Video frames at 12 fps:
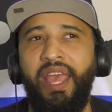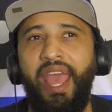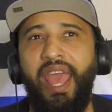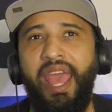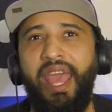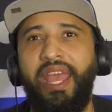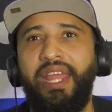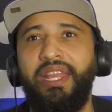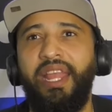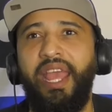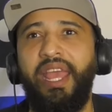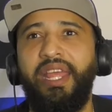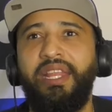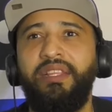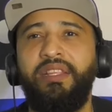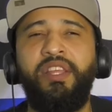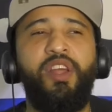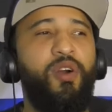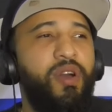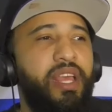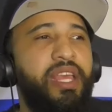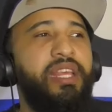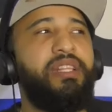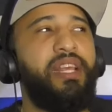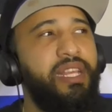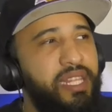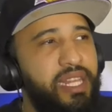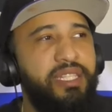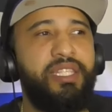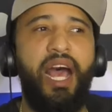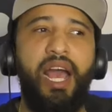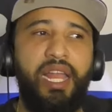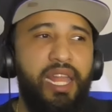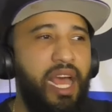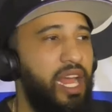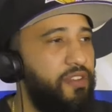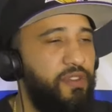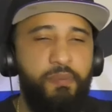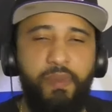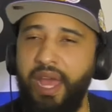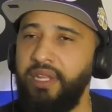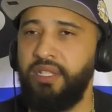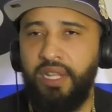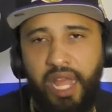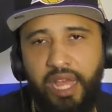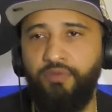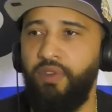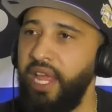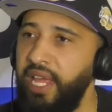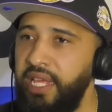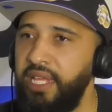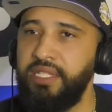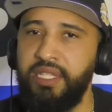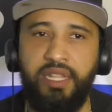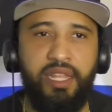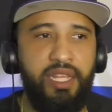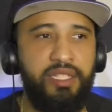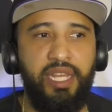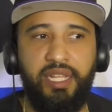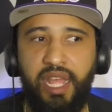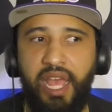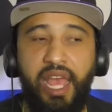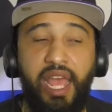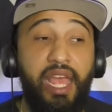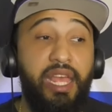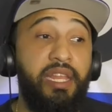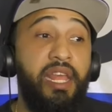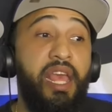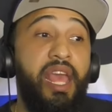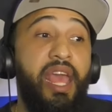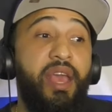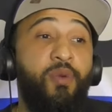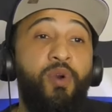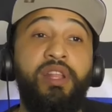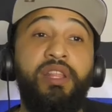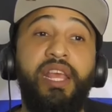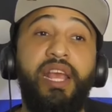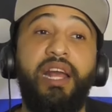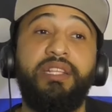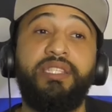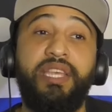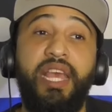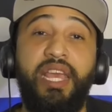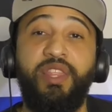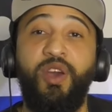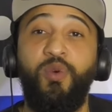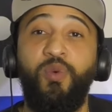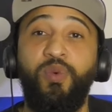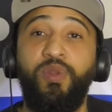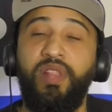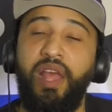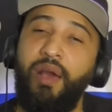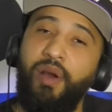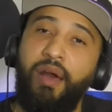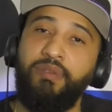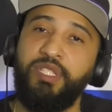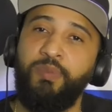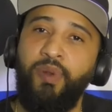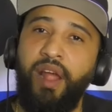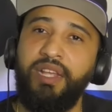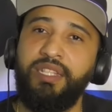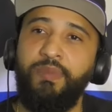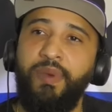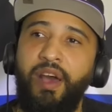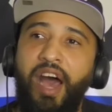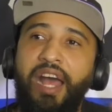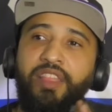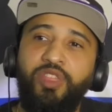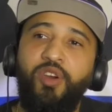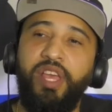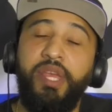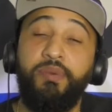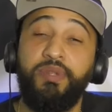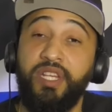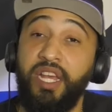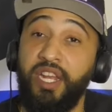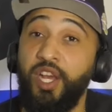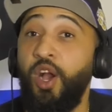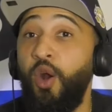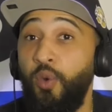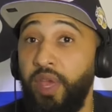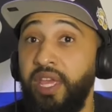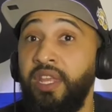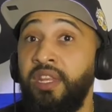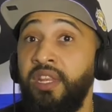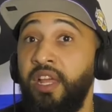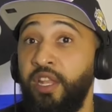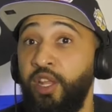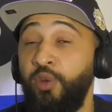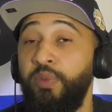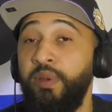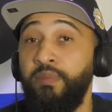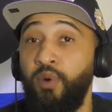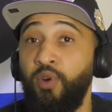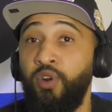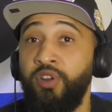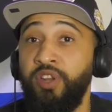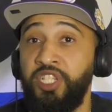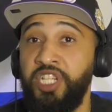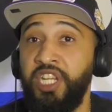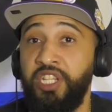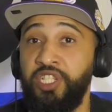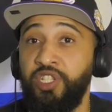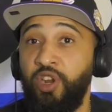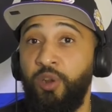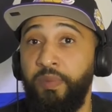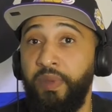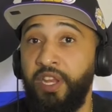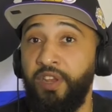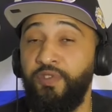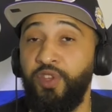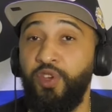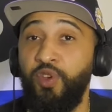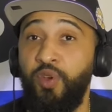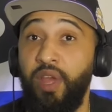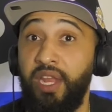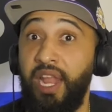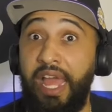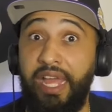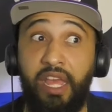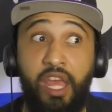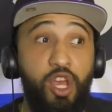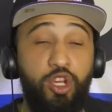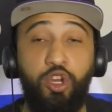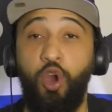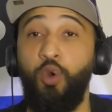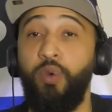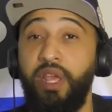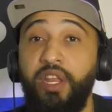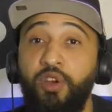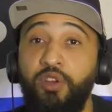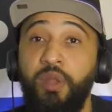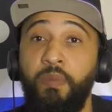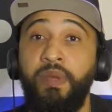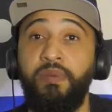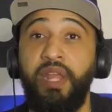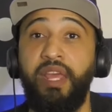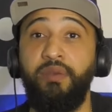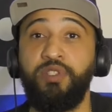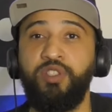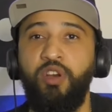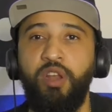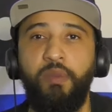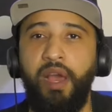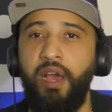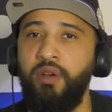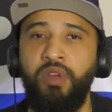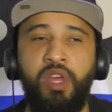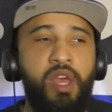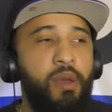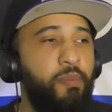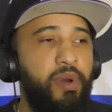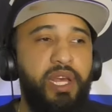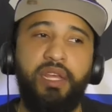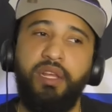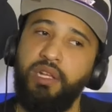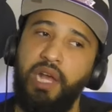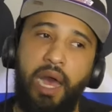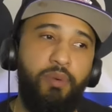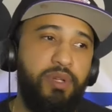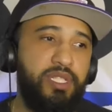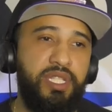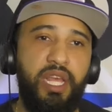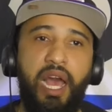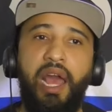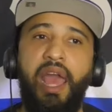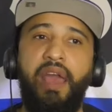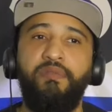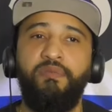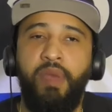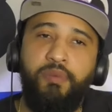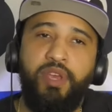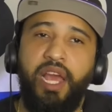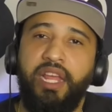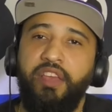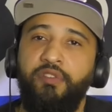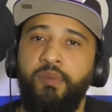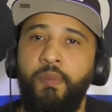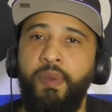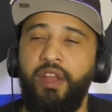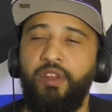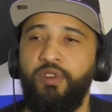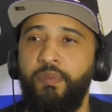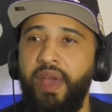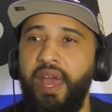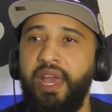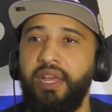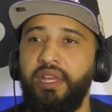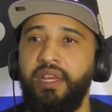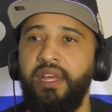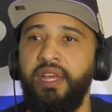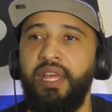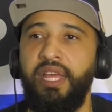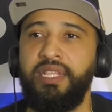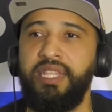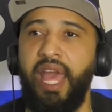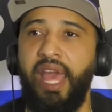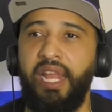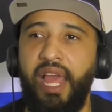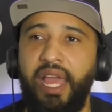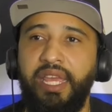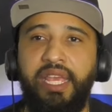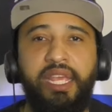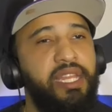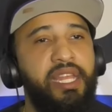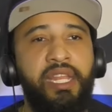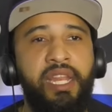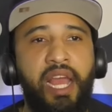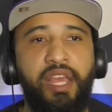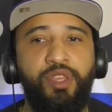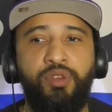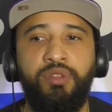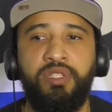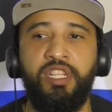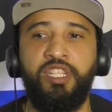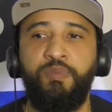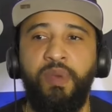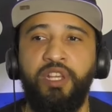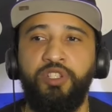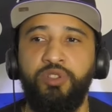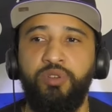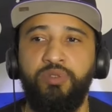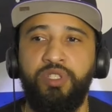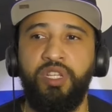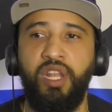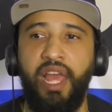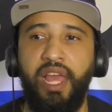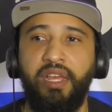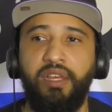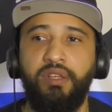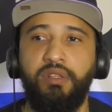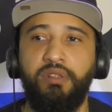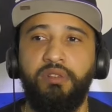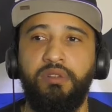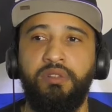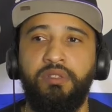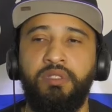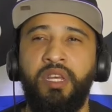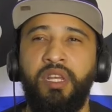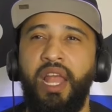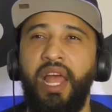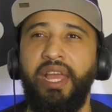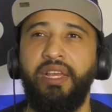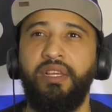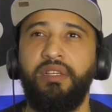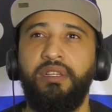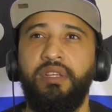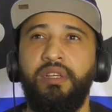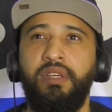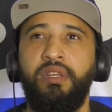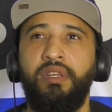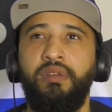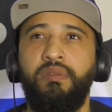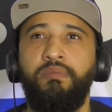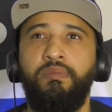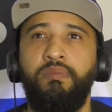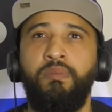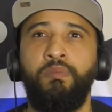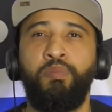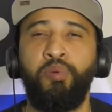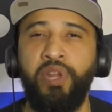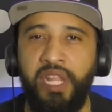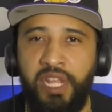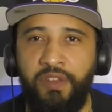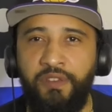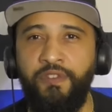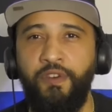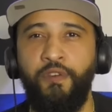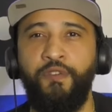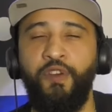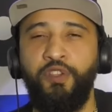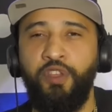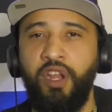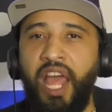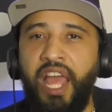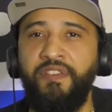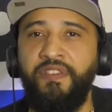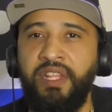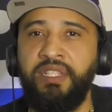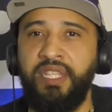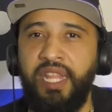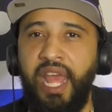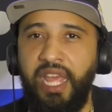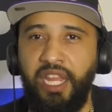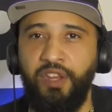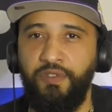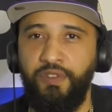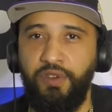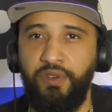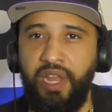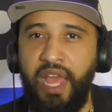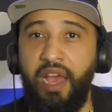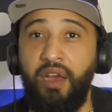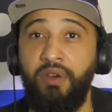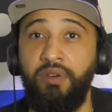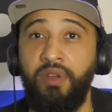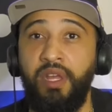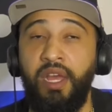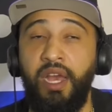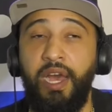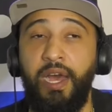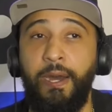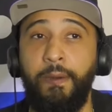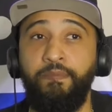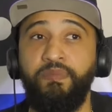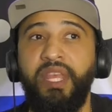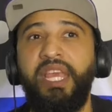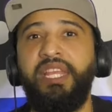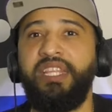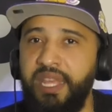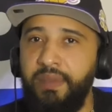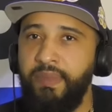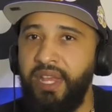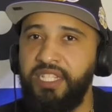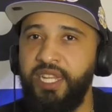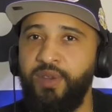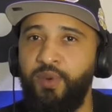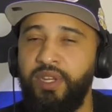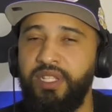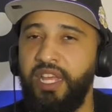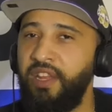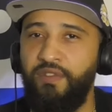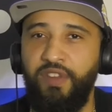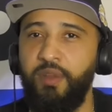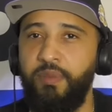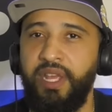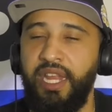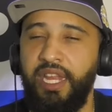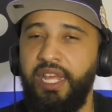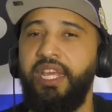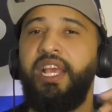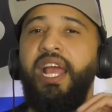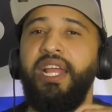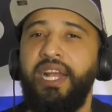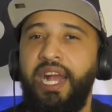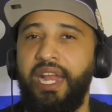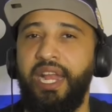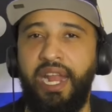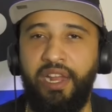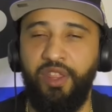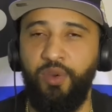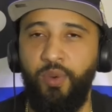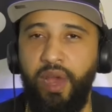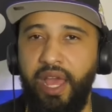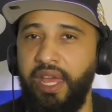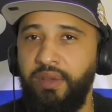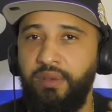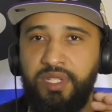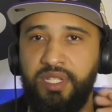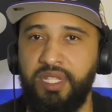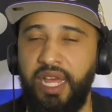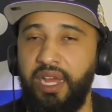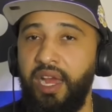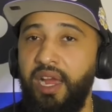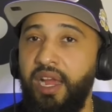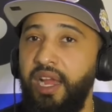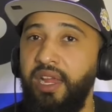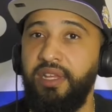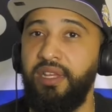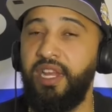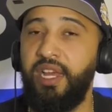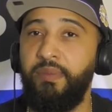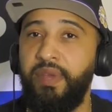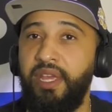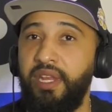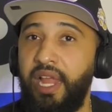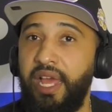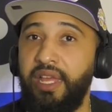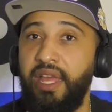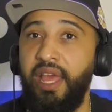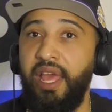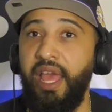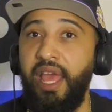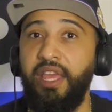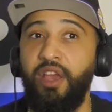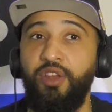and and you know he he did tie a lot of it back to like race and things like that and one thing I'd say though that I was surprised about, I thought he was gonna go in a little bit more on the Shannon Sharpe interview and like go in on the people that he was talking about. But I would say I have maybe you gotta give him a pat on the back. Is that like he did not use this special to like to like breathe further life into that interview. Now um, he did mention it one in the very beginning. He kind of got it out of the way. He was just like, "All right, you know what I mean? Like, hey, y'all